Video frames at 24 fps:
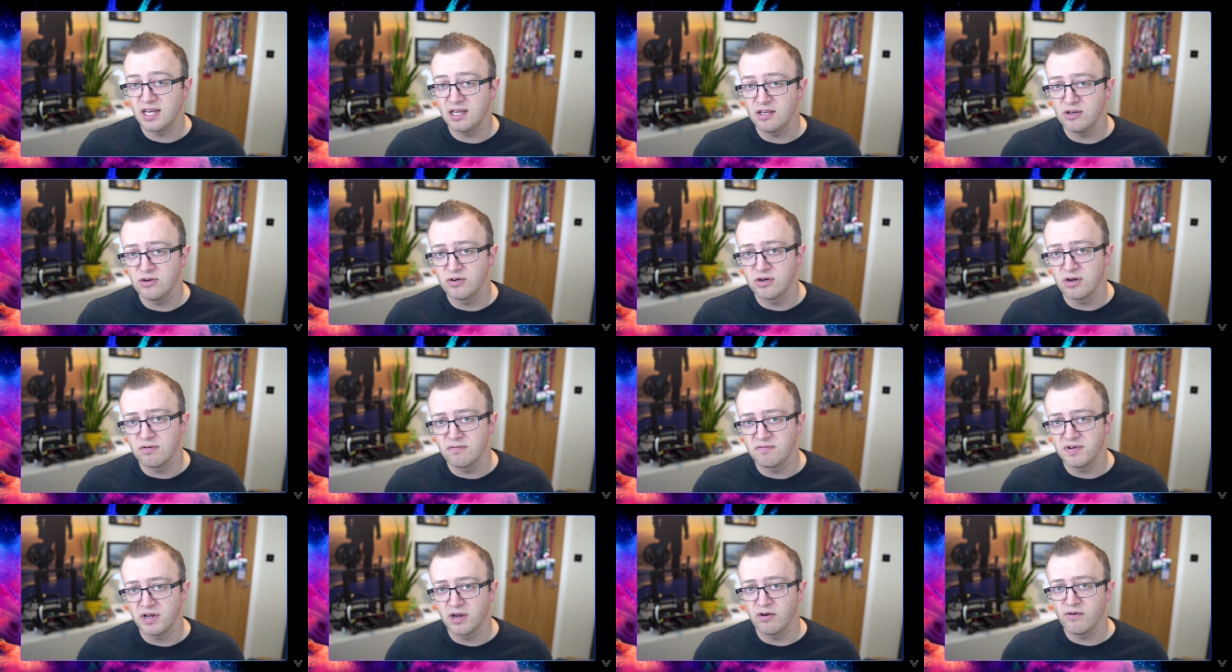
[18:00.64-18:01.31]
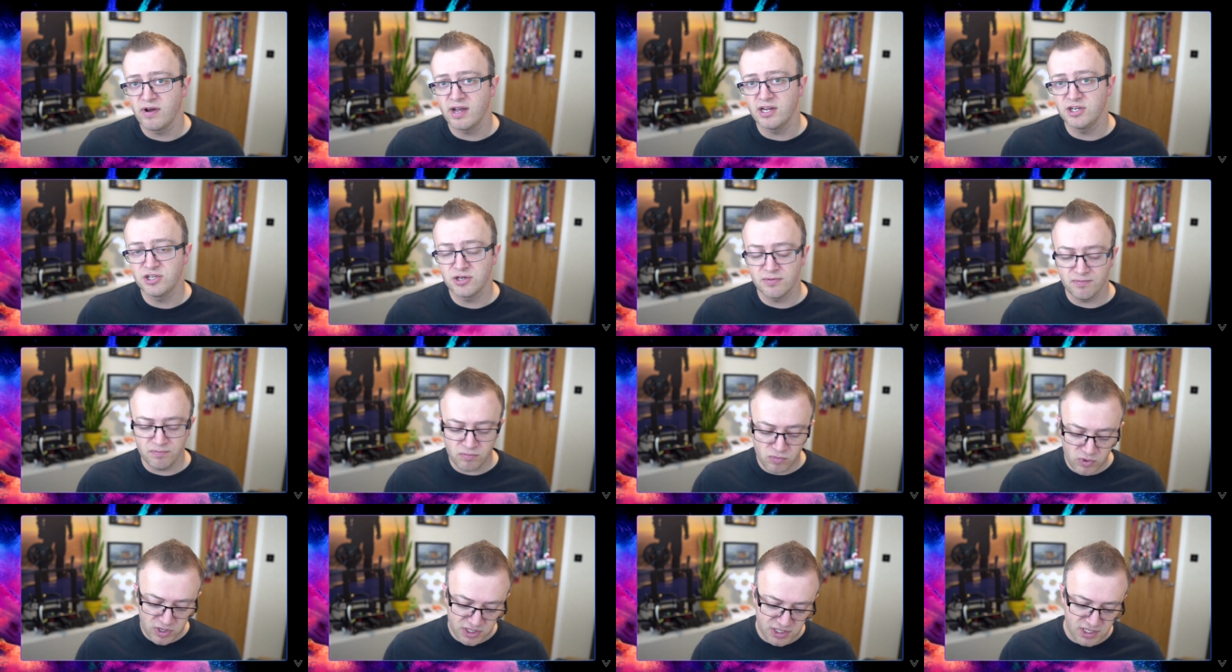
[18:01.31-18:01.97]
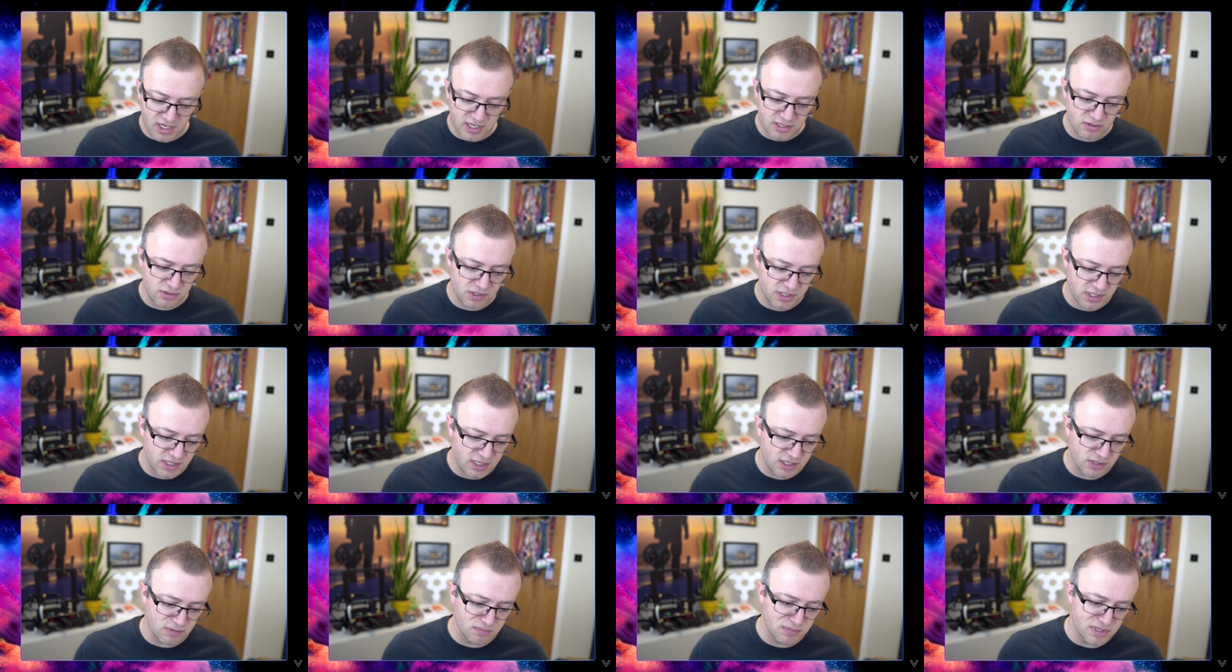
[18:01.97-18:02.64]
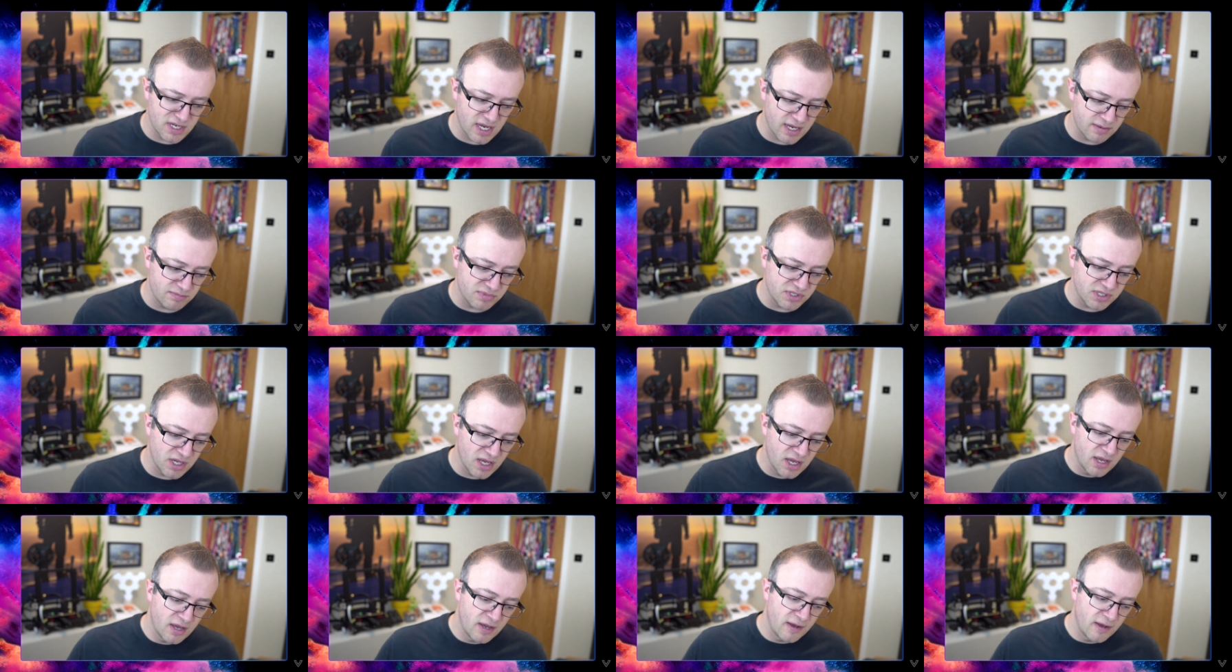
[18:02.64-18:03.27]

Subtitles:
in your configuration, which I do see sometimes,